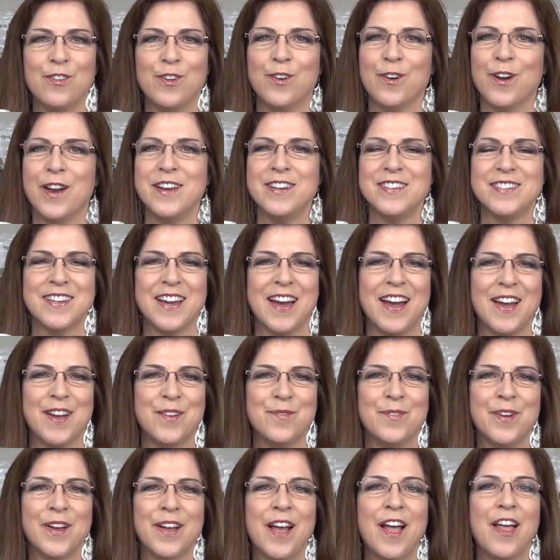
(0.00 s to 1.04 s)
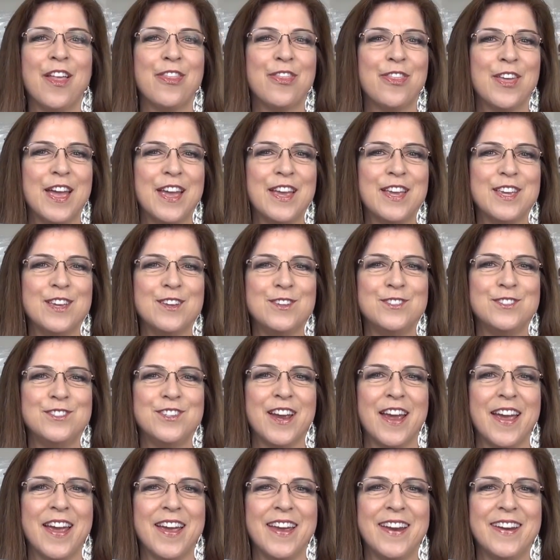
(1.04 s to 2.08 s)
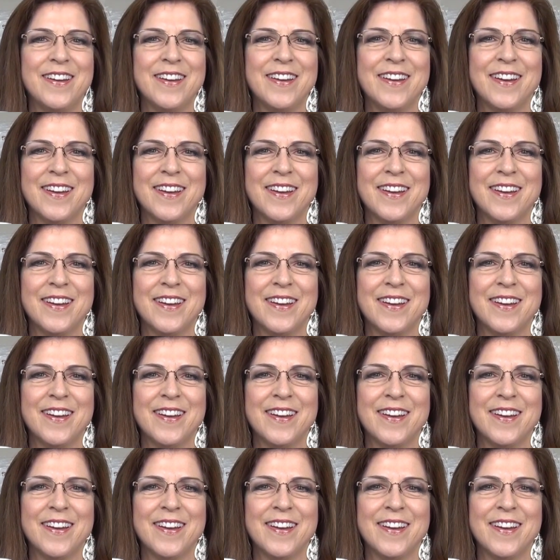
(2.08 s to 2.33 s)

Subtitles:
great time. Thank you, Jane.